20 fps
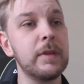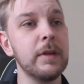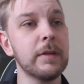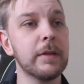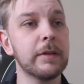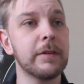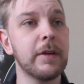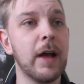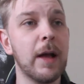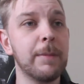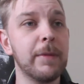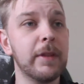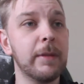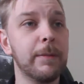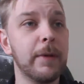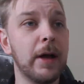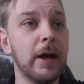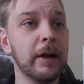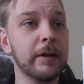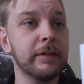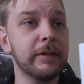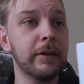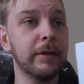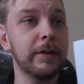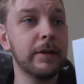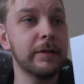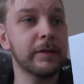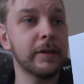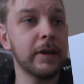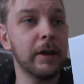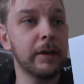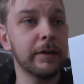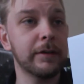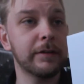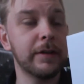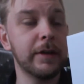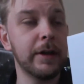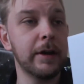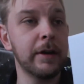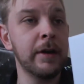the top of the box here, these
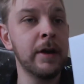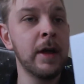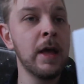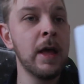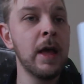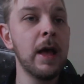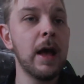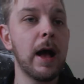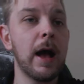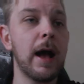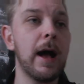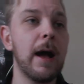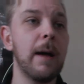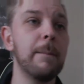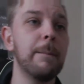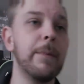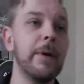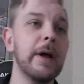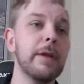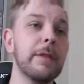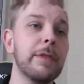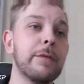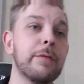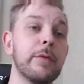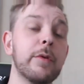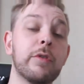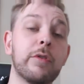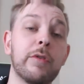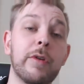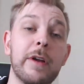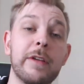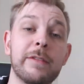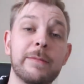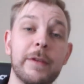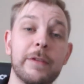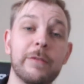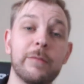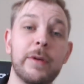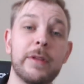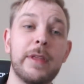colors here. But through
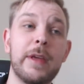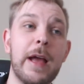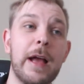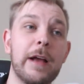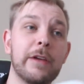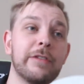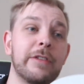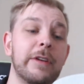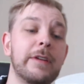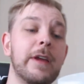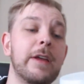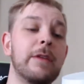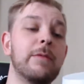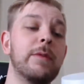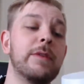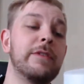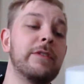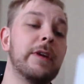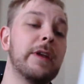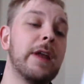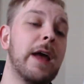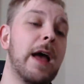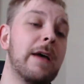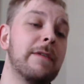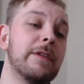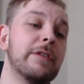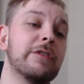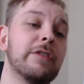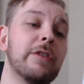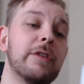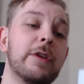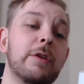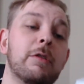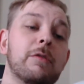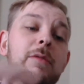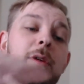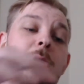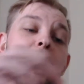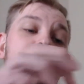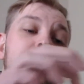Christmas, what they actually did was you could have it show you a
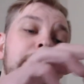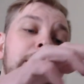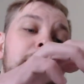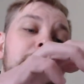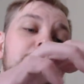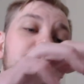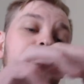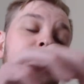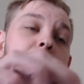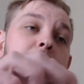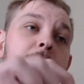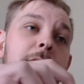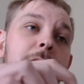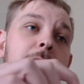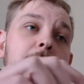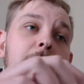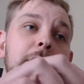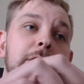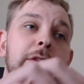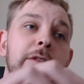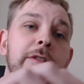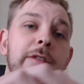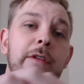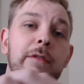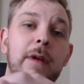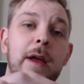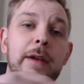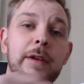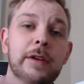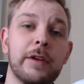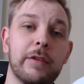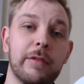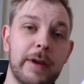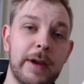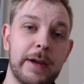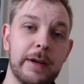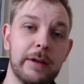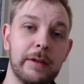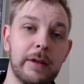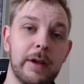wreath, and it would be the just the red and
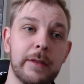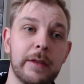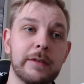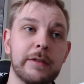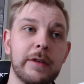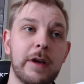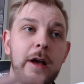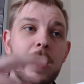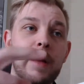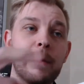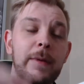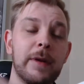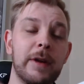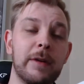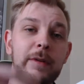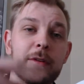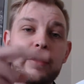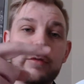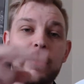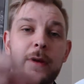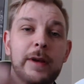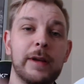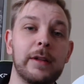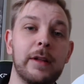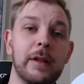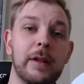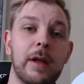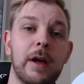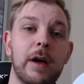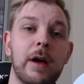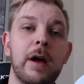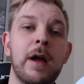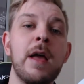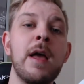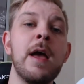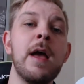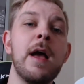green along the top, and it would twinkle along.